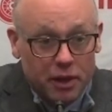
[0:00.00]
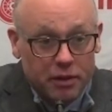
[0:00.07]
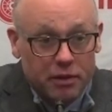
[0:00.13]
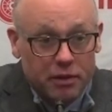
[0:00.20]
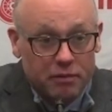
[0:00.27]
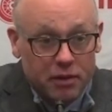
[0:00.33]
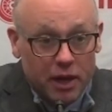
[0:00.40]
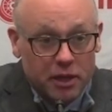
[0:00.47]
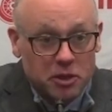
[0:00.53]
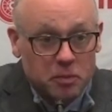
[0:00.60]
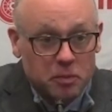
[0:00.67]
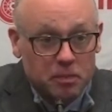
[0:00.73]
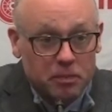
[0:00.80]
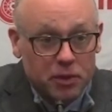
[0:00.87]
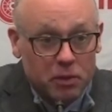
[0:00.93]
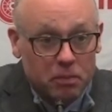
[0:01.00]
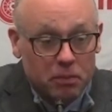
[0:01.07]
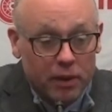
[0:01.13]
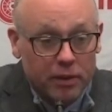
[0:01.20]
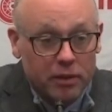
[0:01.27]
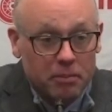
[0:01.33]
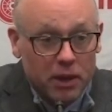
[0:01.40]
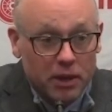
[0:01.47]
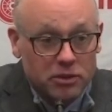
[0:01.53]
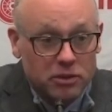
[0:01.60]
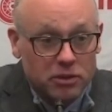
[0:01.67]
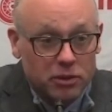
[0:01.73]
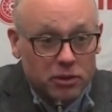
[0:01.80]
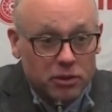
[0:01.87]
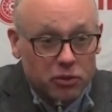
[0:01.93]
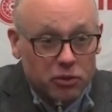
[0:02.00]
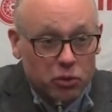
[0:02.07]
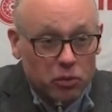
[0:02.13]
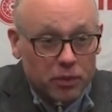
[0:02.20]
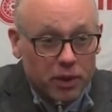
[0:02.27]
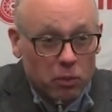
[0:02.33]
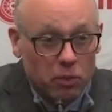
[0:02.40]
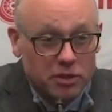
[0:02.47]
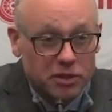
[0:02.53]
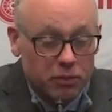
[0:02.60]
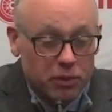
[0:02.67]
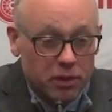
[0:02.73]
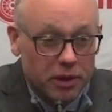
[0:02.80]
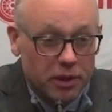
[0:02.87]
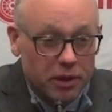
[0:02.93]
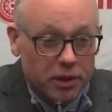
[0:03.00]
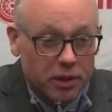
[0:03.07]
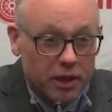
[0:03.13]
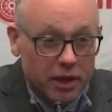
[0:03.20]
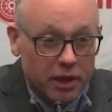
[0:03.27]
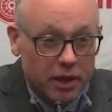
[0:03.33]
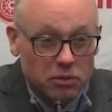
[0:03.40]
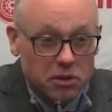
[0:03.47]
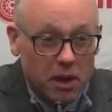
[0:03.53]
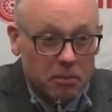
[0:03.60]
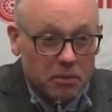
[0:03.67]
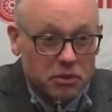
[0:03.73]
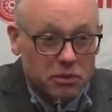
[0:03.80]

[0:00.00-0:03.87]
I think Vladdy's, you know, played the best of the group that wasn't really getting those opportunities.